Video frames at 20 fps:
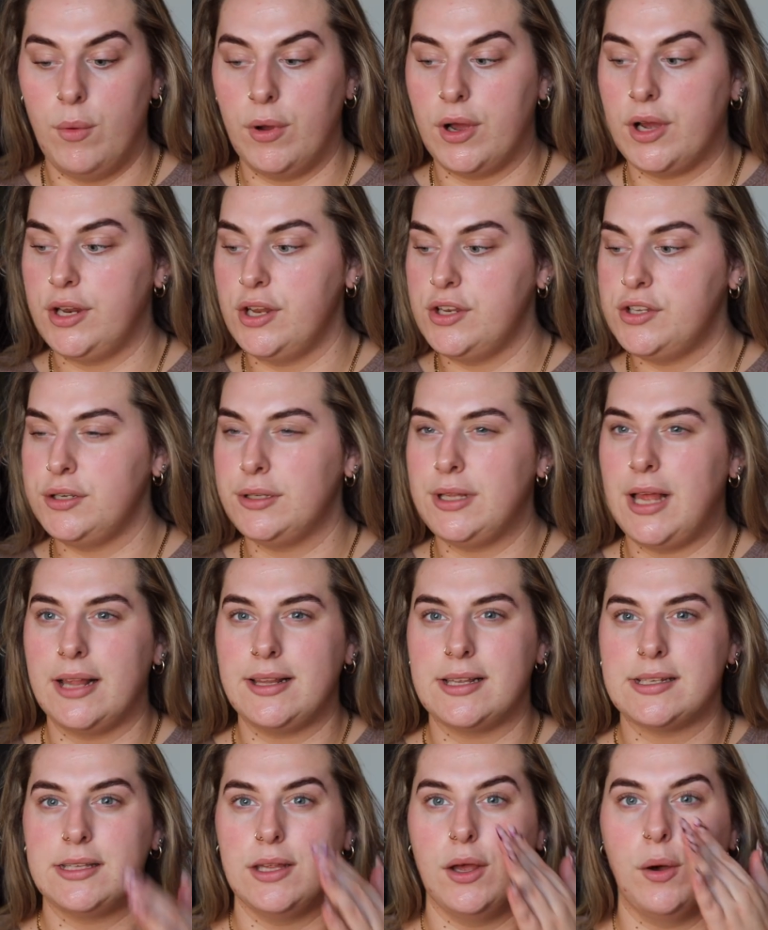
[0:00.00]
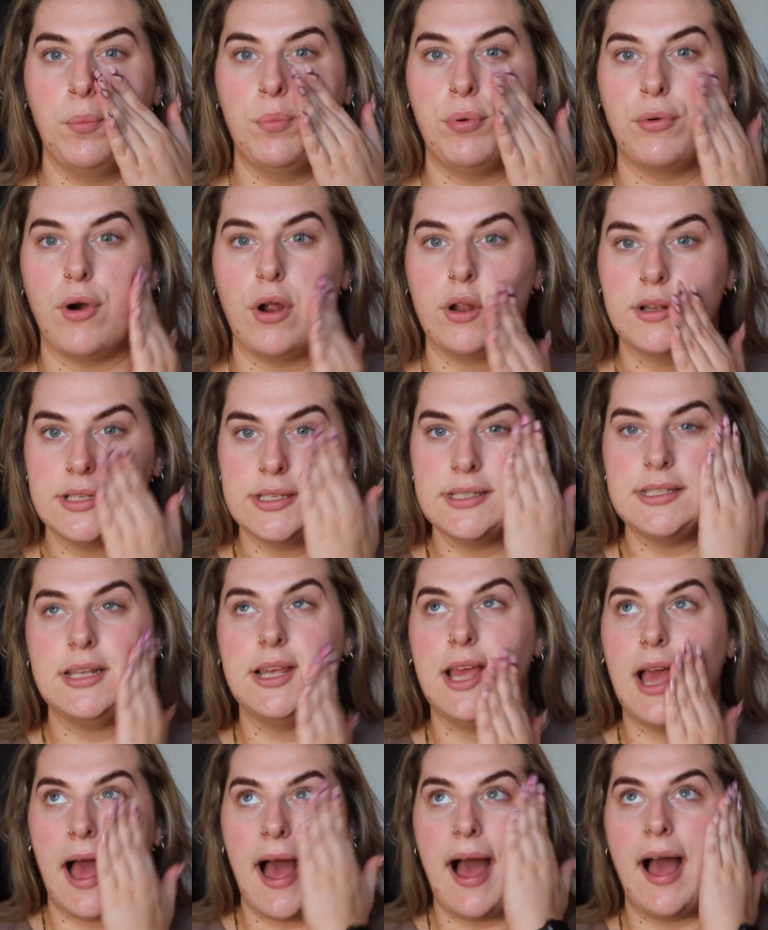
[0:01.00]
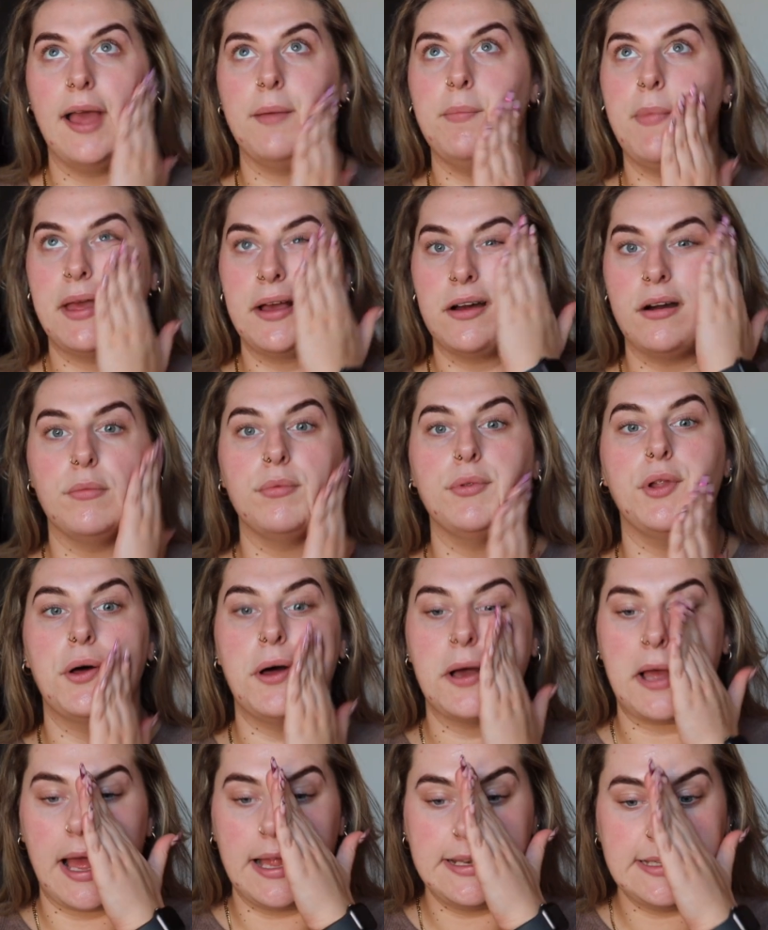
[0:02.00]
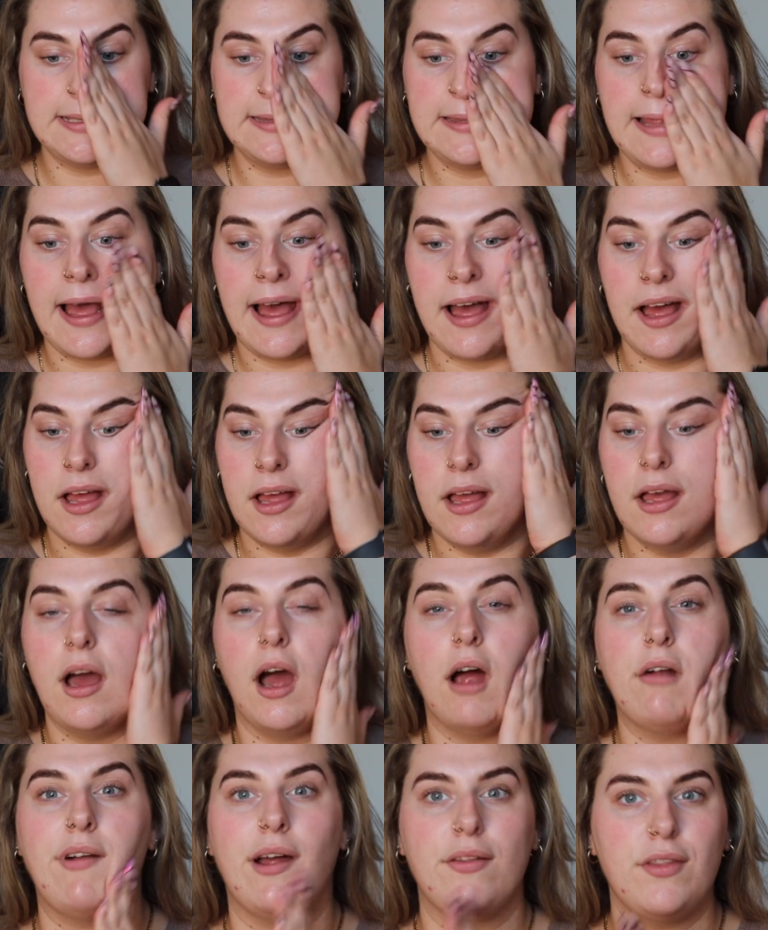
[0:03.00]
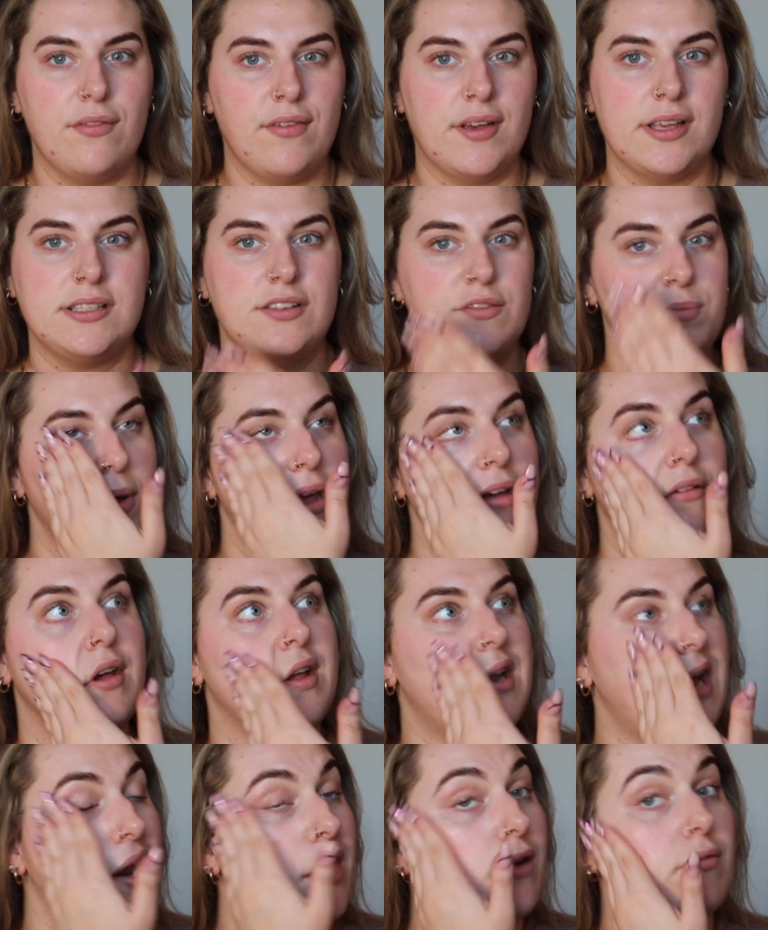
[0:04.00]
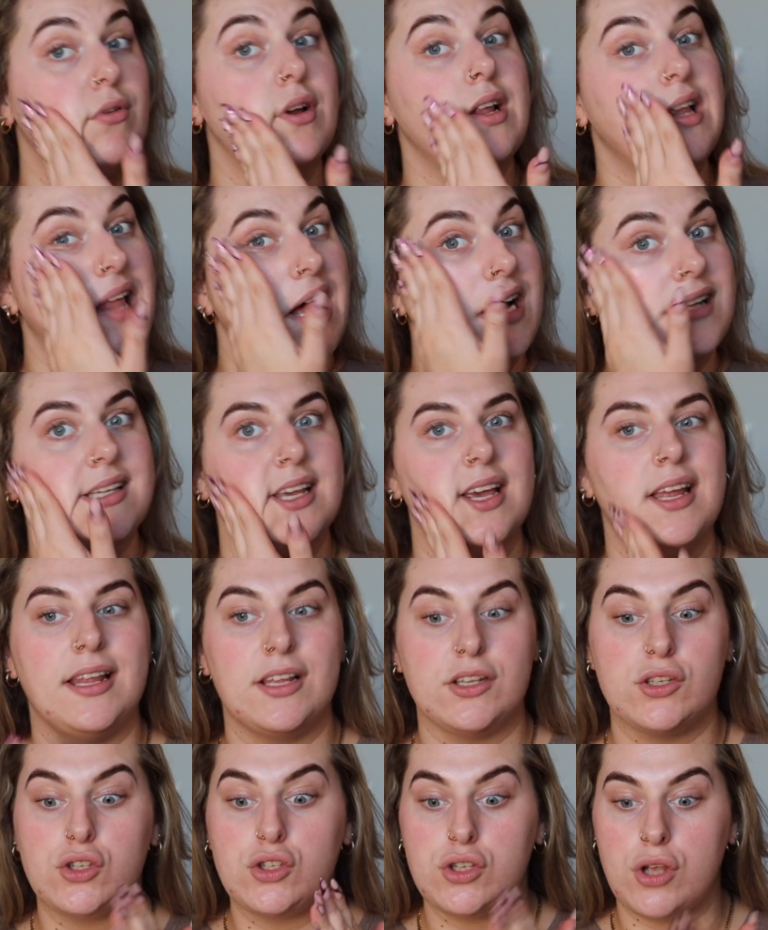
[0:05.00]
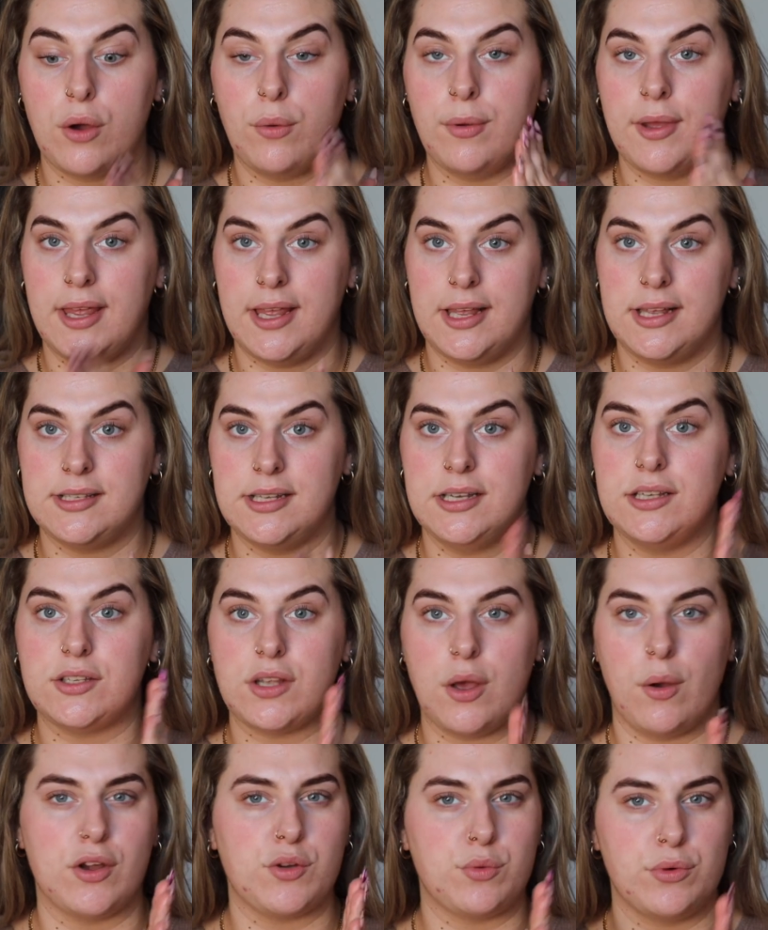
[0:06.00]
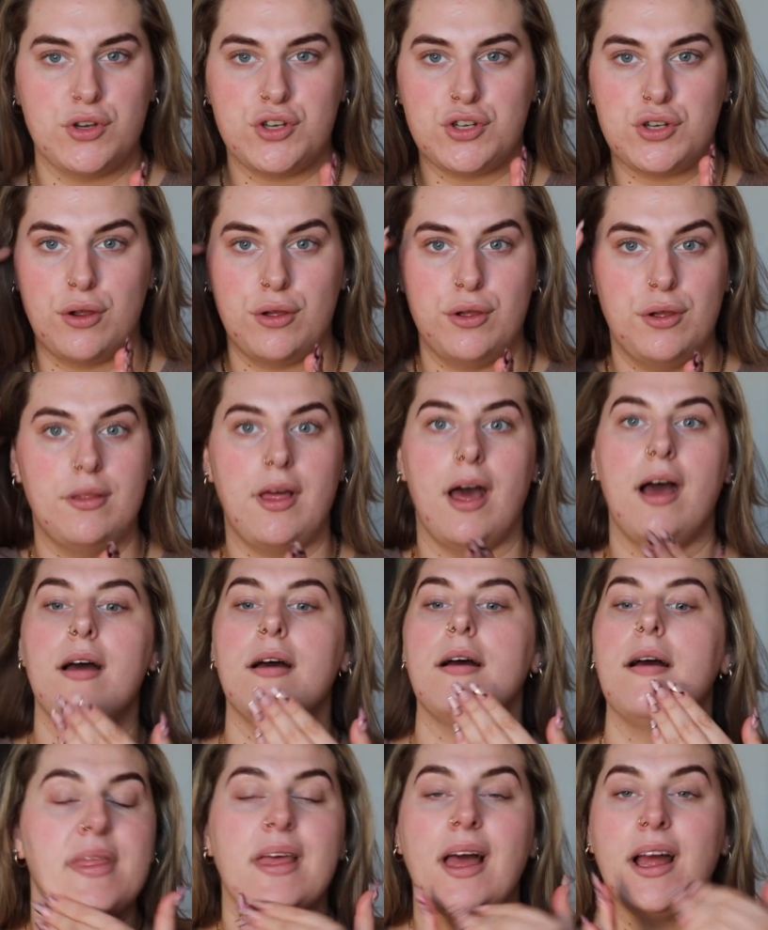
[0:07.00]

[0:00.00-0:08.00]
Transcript: We're gonna do like this little bronzy eye makeup look. I did that around the festive period and I really liked it and it's so easy. So I just want to show you that.